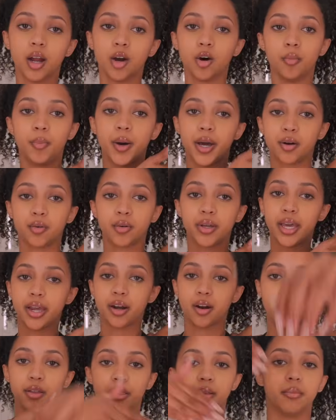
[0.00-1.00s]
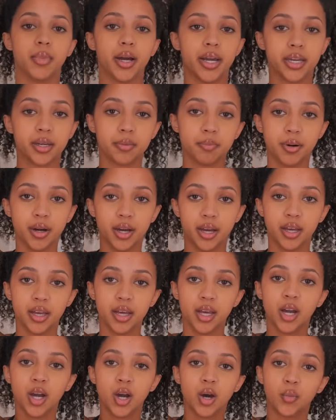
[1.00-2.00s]
hope I don't get it on the mic,
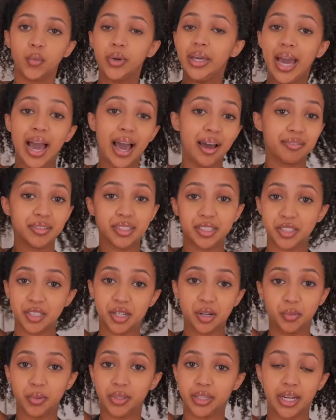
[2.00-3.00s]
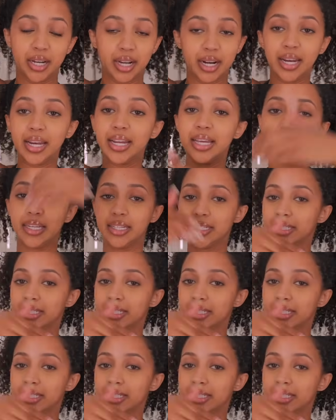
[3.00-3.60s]
but we have to start with a clean